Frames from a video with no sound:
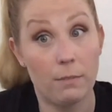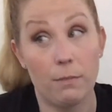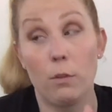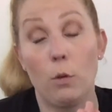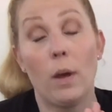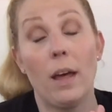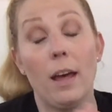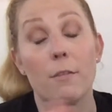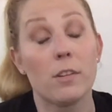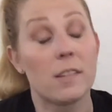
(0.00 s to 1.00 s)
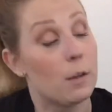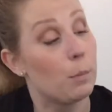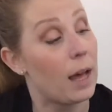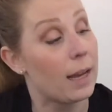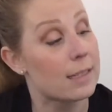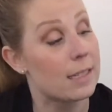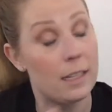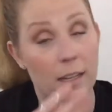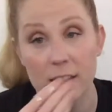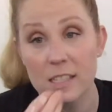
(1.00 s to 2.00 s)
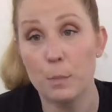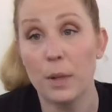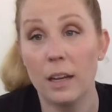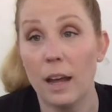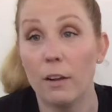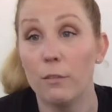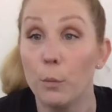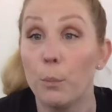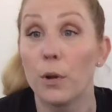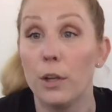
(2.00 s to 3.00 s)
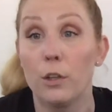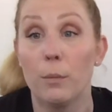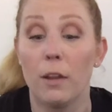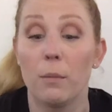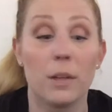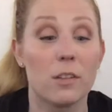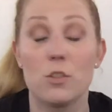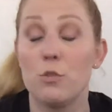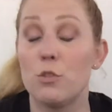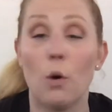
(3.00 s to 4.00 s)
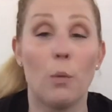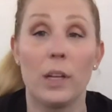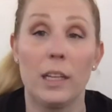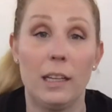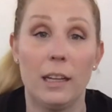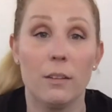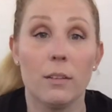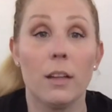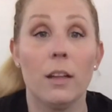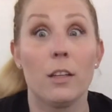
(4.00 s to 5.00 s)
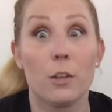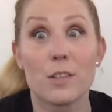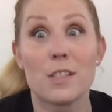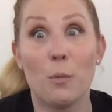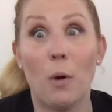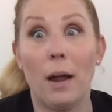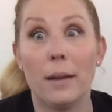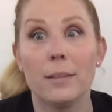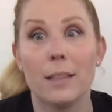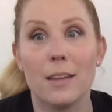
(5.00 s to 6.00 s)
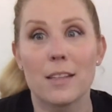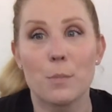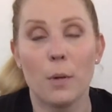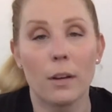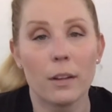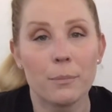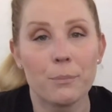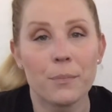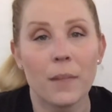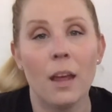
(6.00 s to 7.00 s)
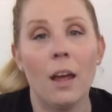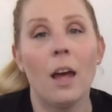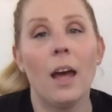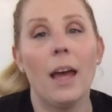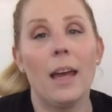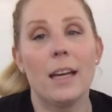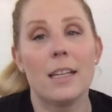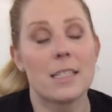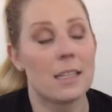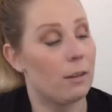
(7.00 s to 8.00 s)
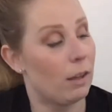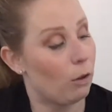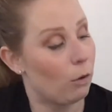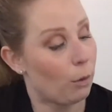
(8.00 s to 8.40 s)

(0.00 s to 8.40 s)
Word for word: you ever see a black seed yet, spit it out if you put it in your mouth because you don't want to eat it. You'll see why in this book. And the